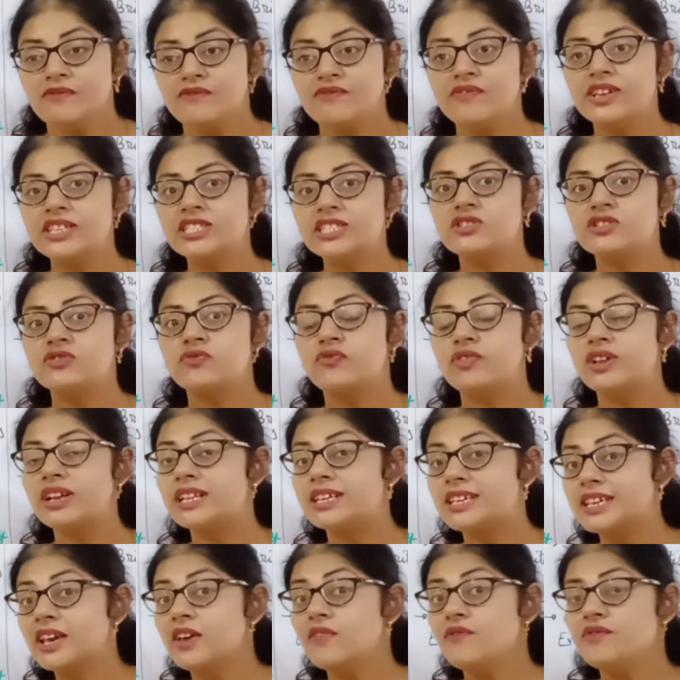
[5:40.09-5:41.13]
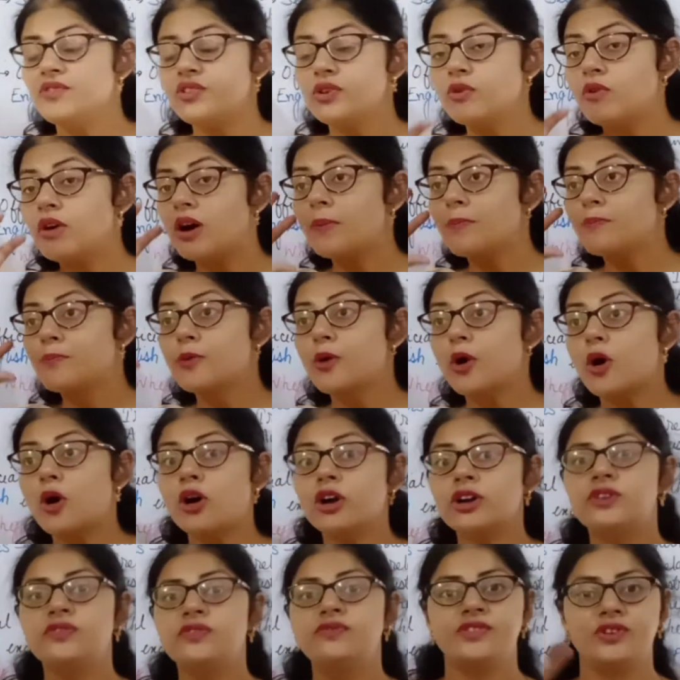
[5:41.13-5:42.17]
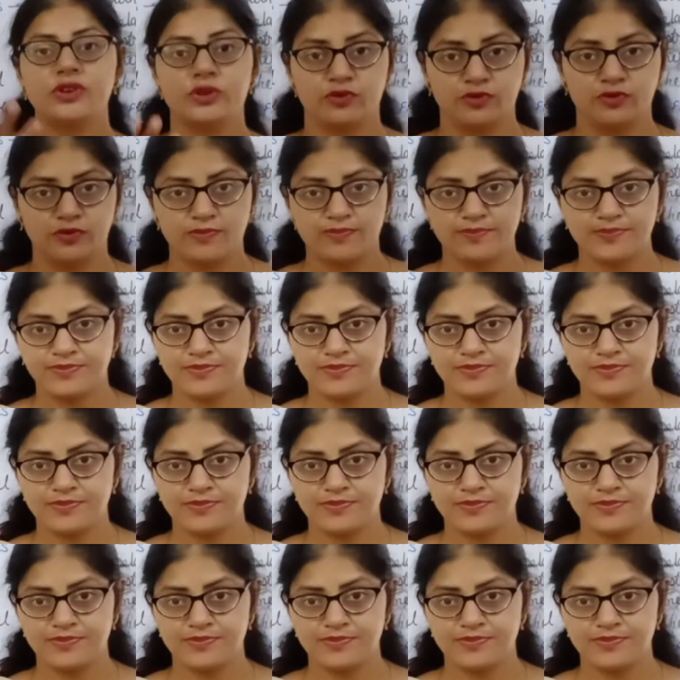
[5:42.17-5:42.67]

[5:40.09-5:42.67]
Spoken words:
which will give you a broad view